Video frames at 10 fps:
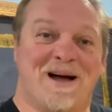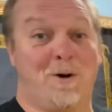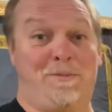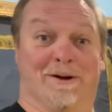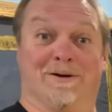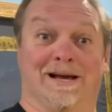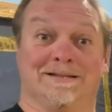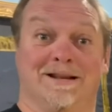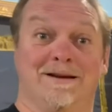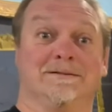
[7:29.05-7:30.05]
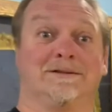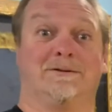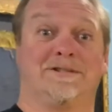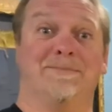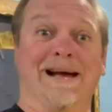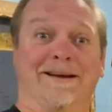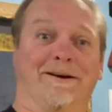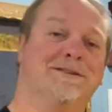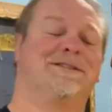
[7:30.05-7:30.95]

I hope it don't last long. So does the banker.